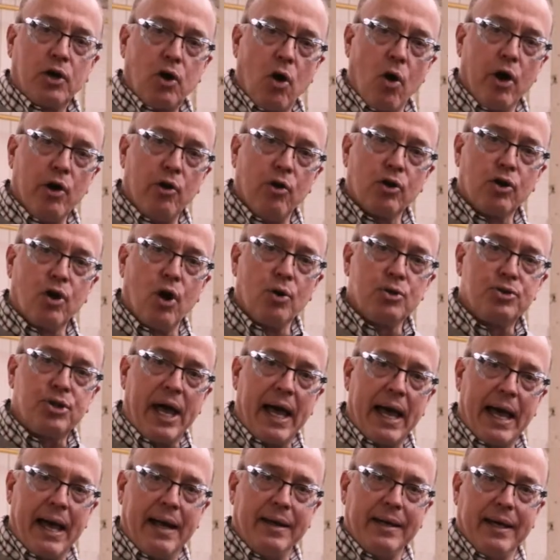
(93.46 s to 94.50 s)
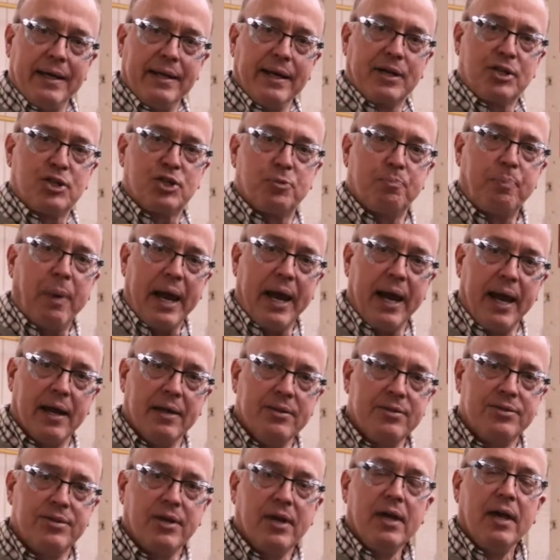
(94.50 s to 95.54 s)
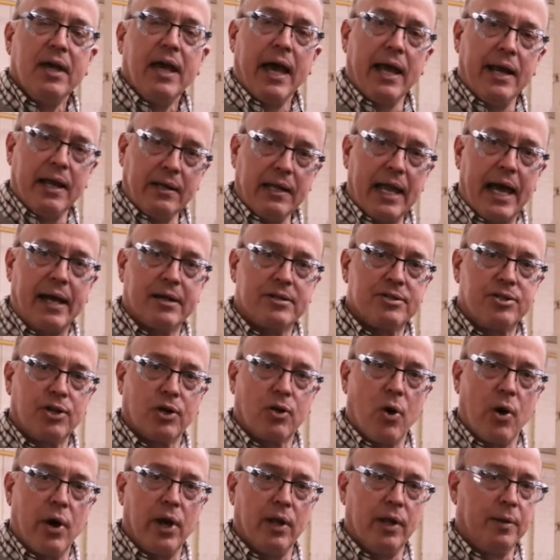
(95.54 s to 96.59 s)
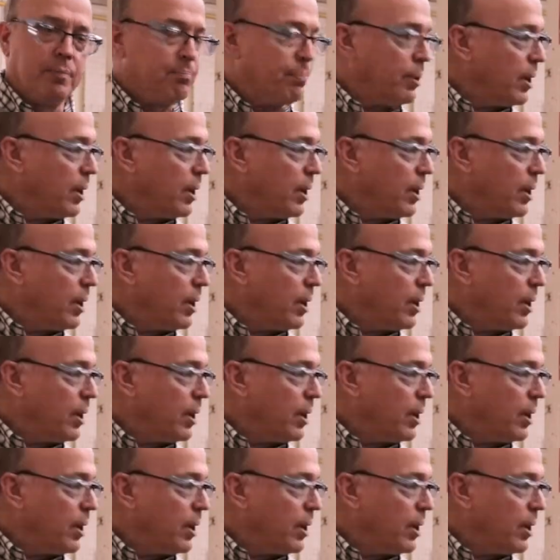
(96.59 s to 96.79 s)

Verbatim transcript: coil goes on, it expands and it locks the coil in